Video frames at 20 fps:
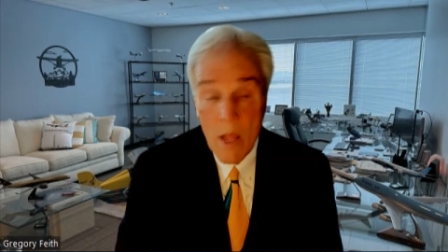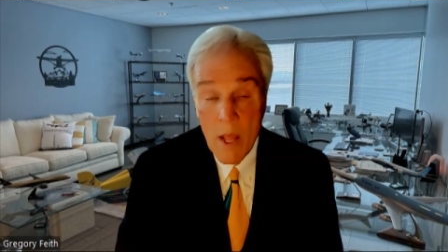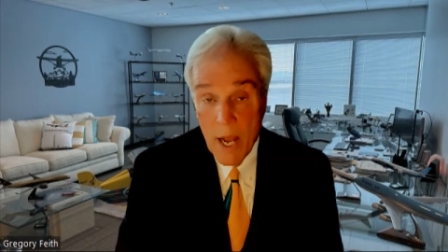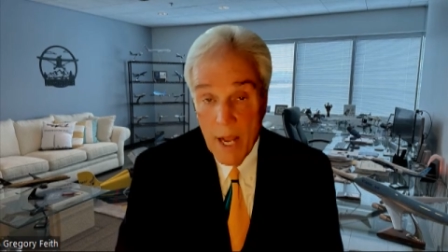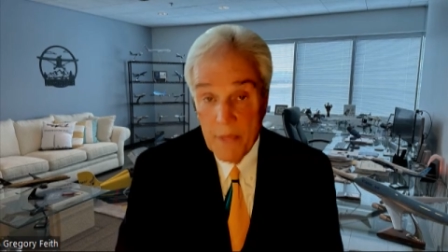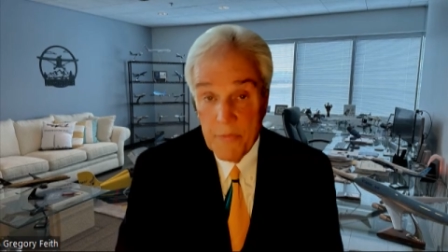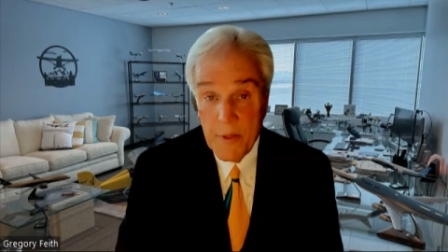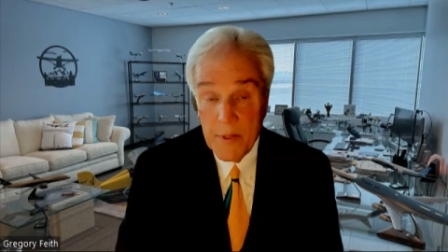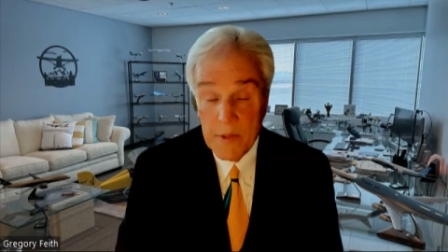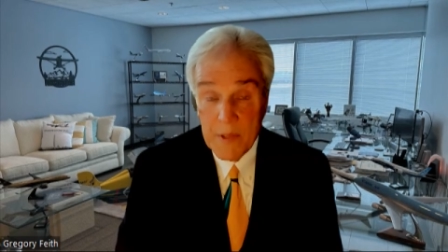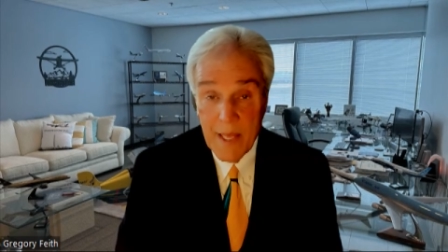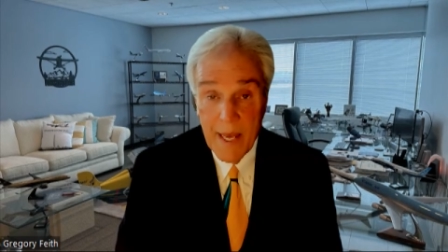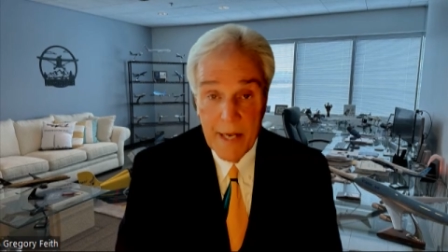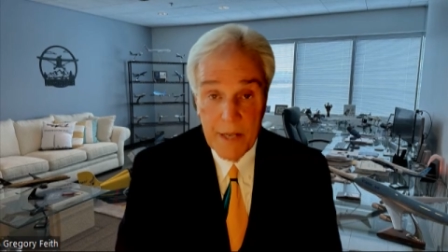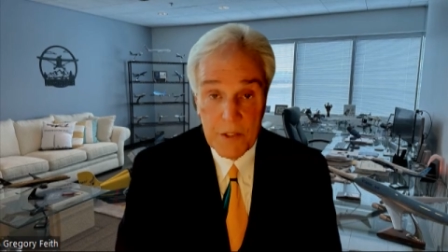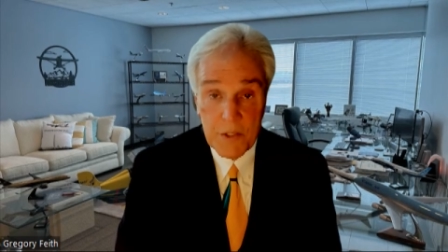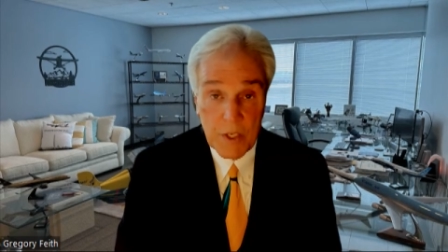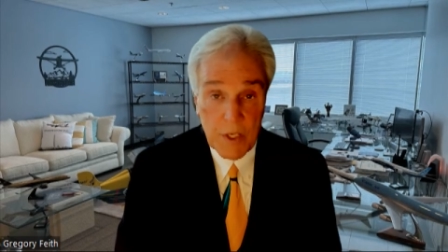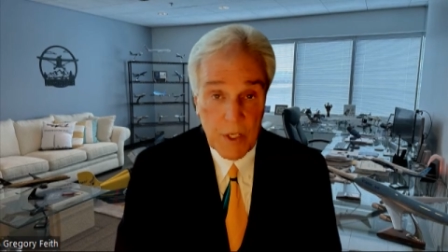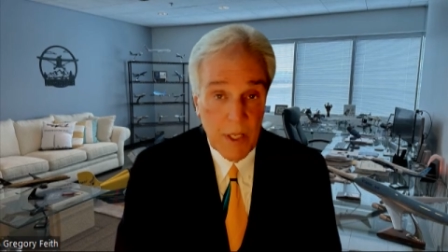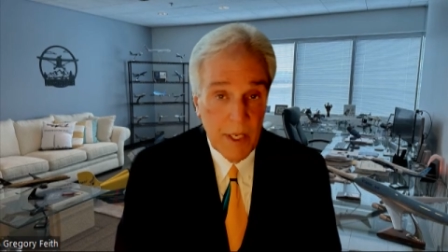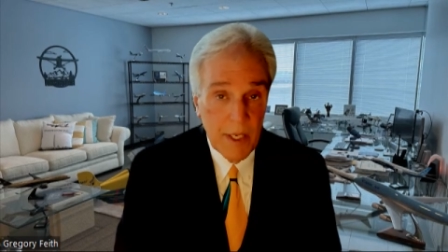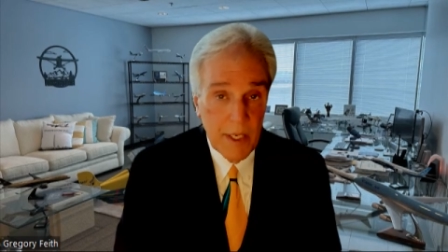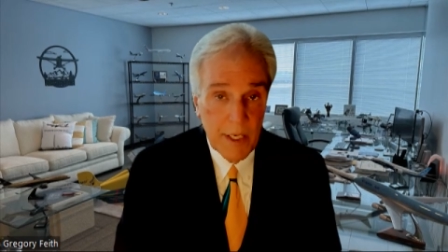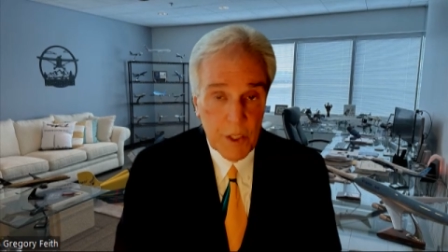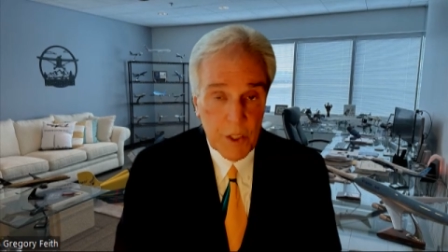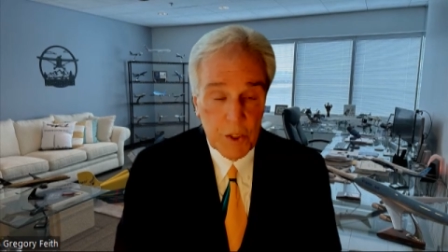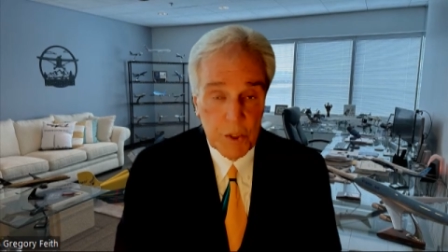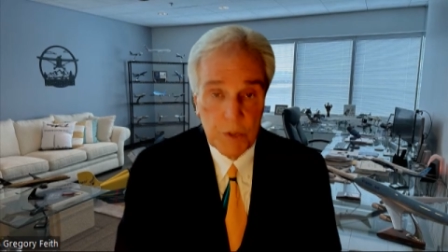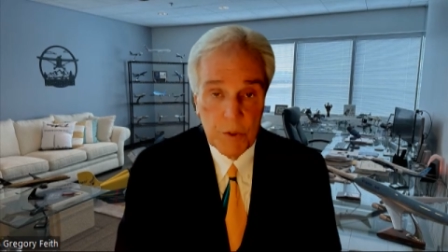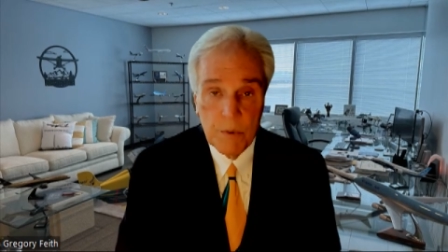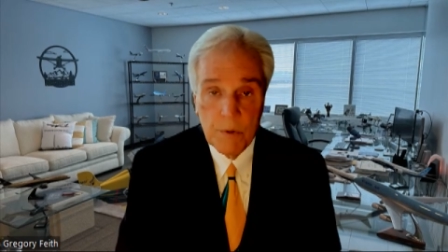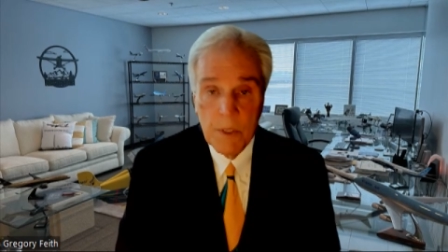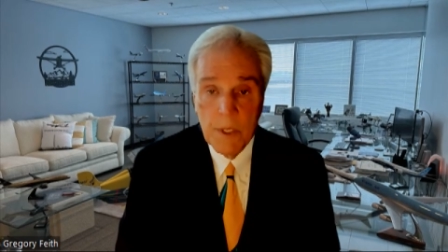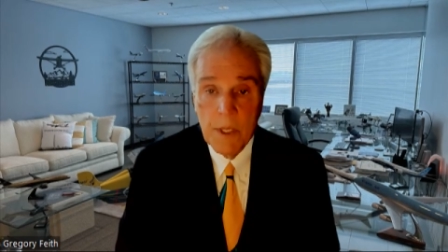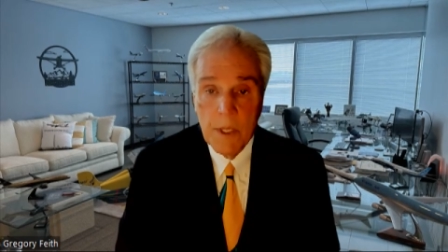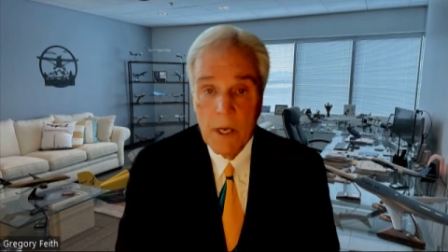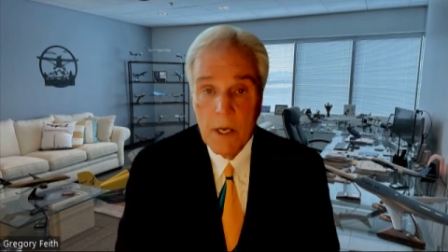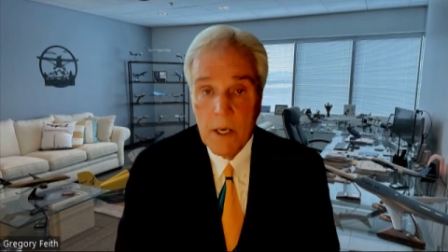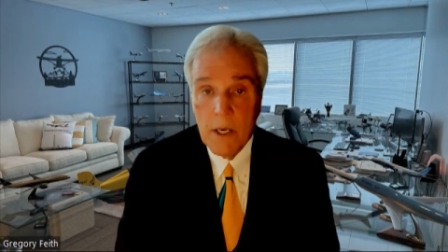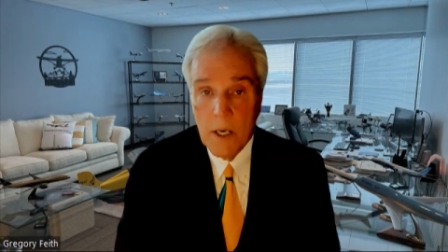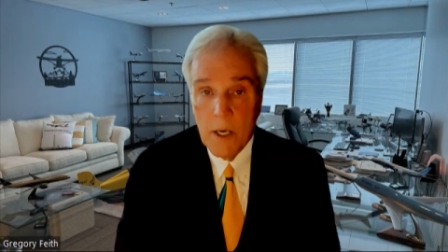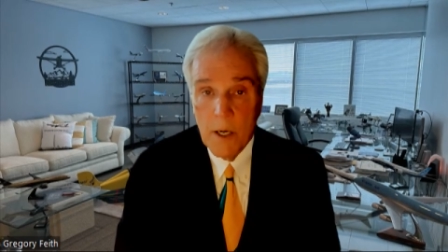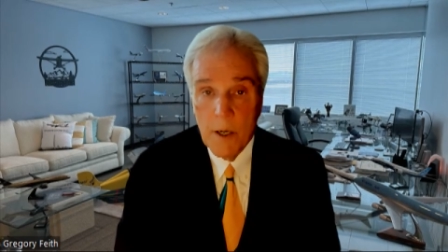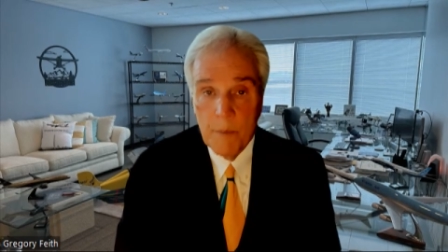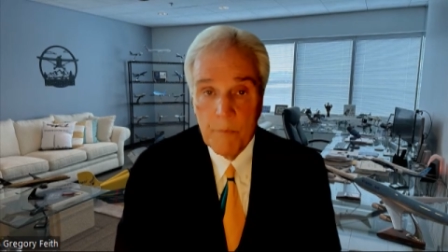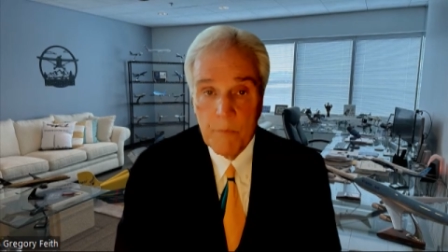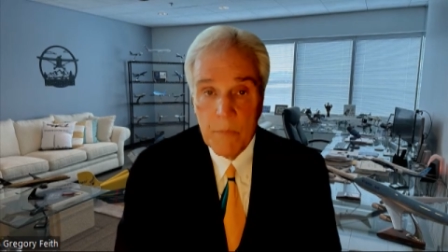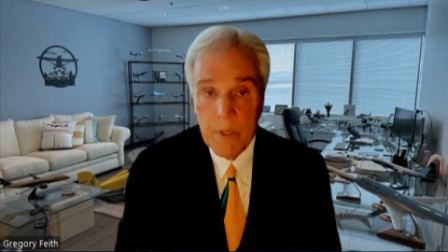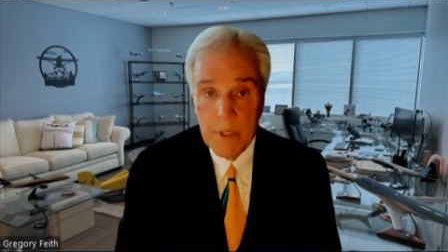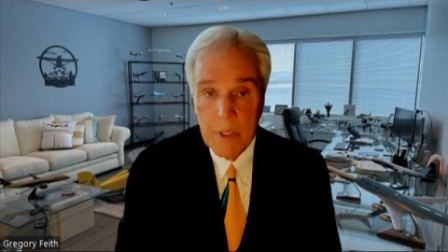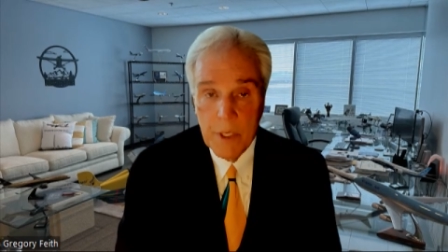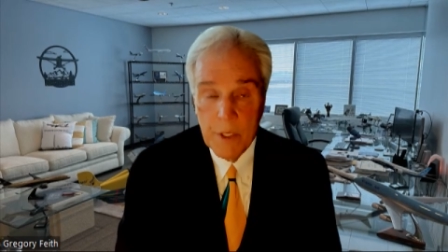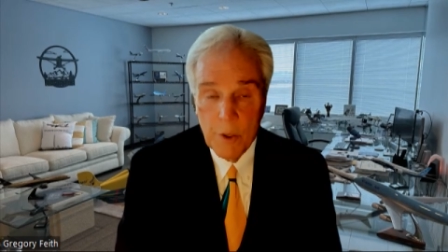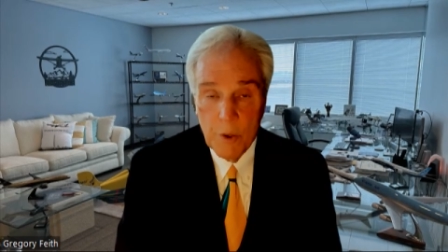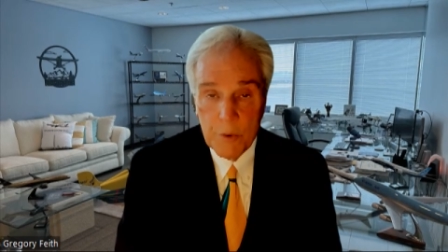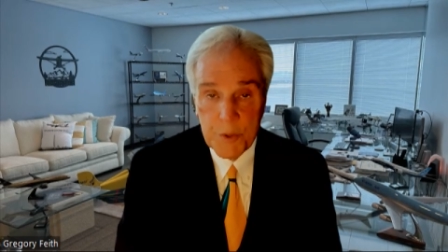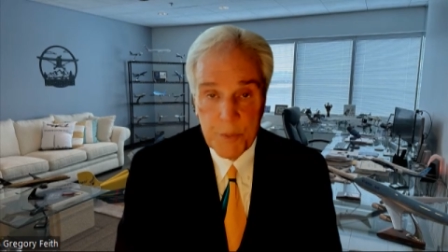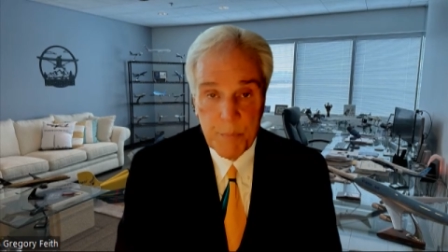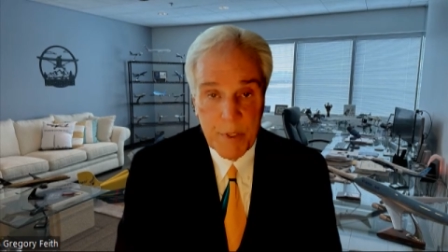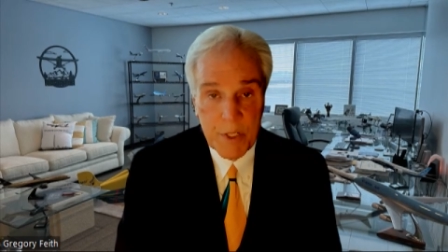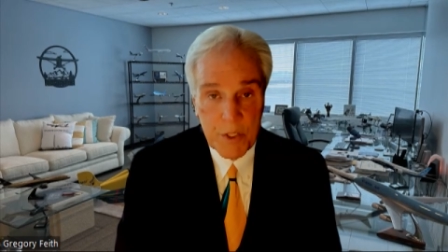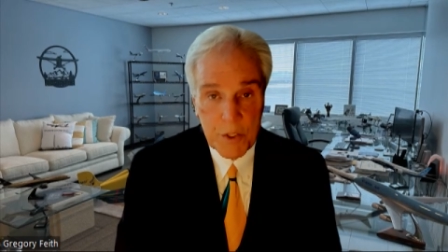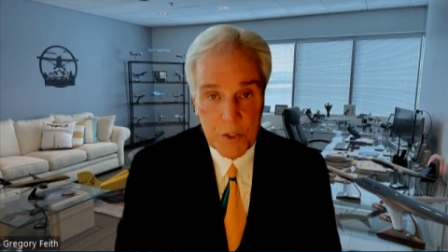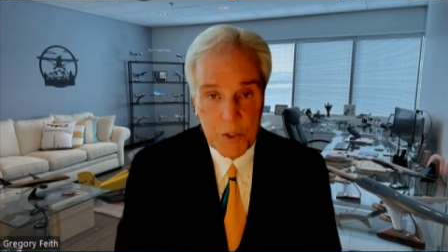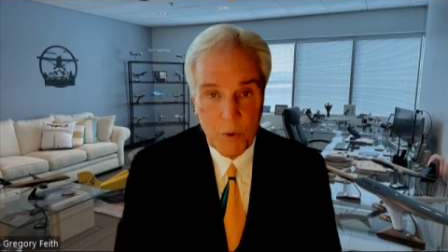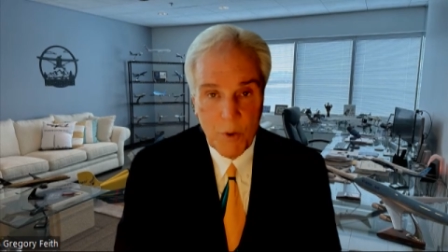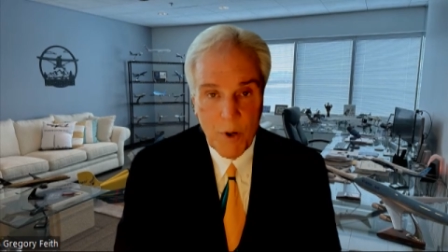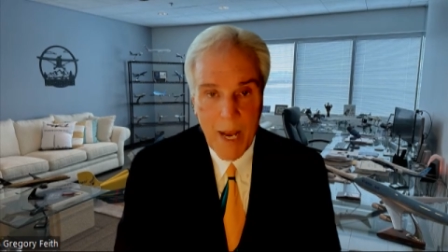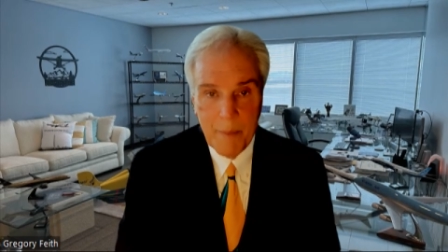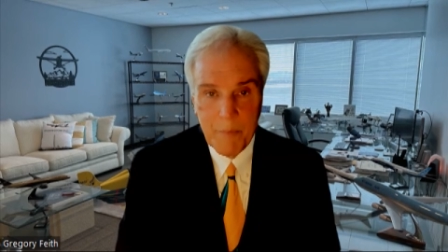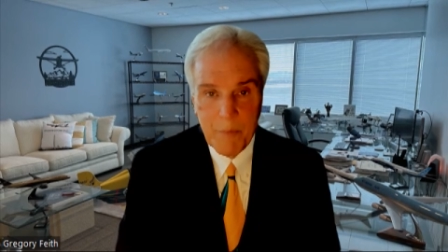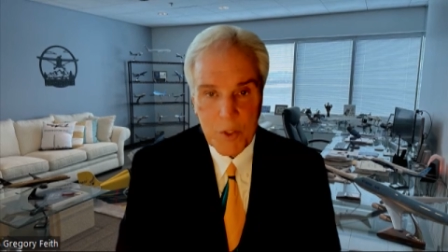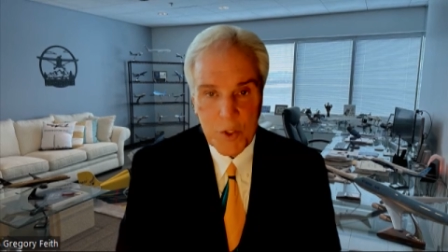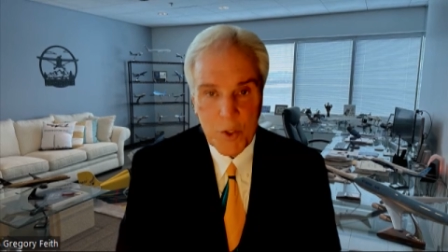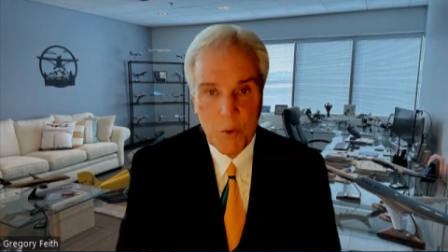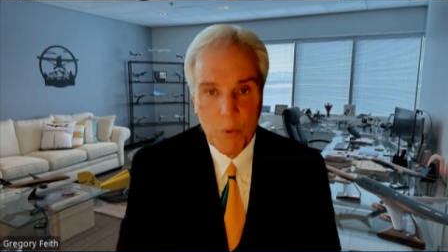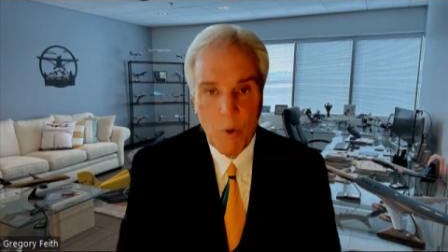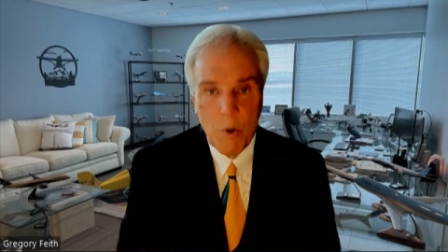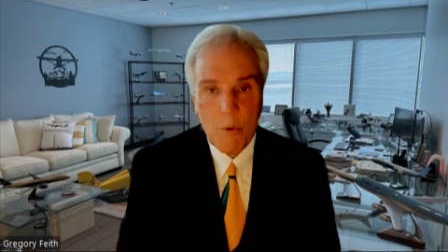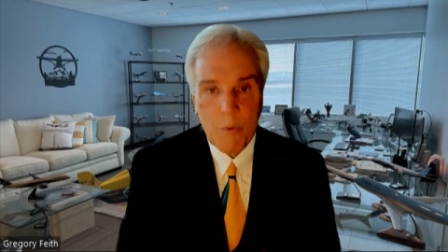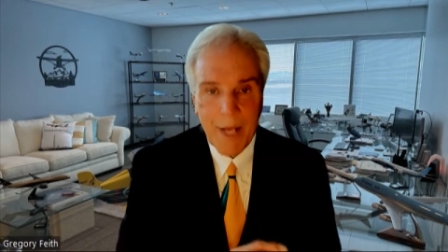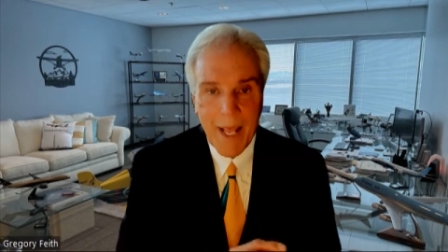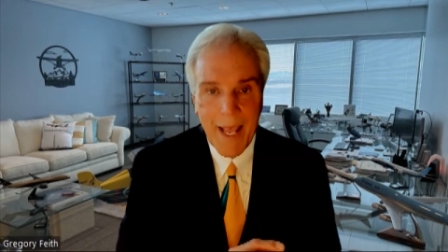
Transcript: I think that is a key issue. You know, it's been described as, quote,